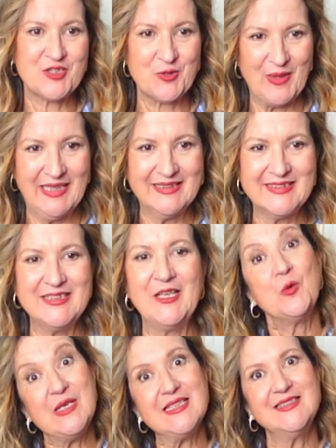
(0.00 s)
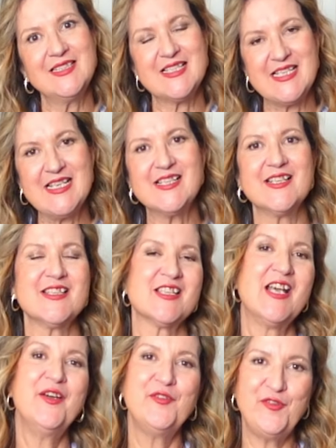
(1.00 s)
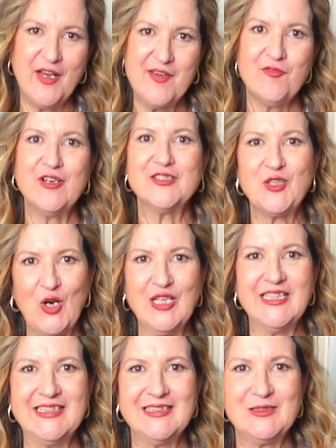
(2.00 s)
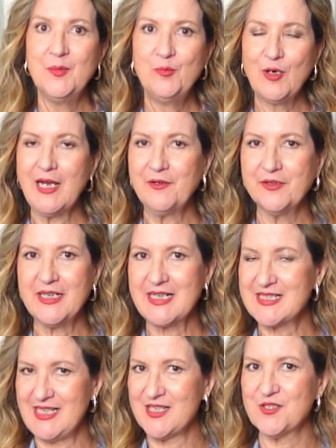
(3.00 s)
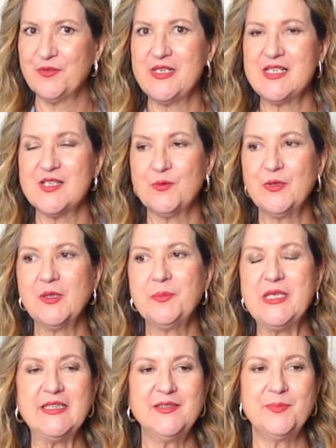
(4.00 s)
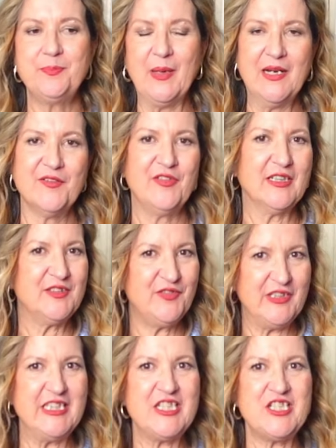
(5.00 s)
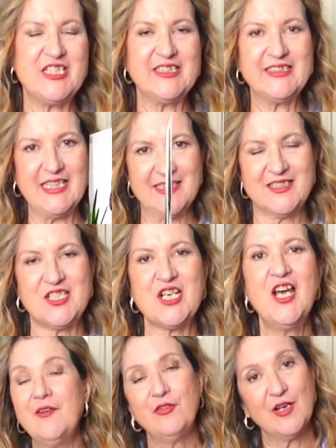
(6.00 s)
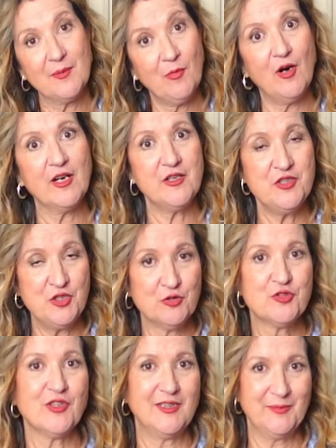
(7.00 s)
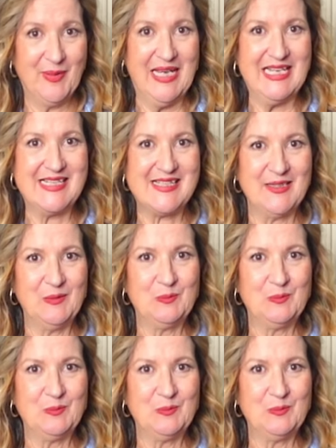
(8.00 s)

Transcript: trend with the season's favorite color. Brown accessories will be the perfect finishing touch for a more neutral base.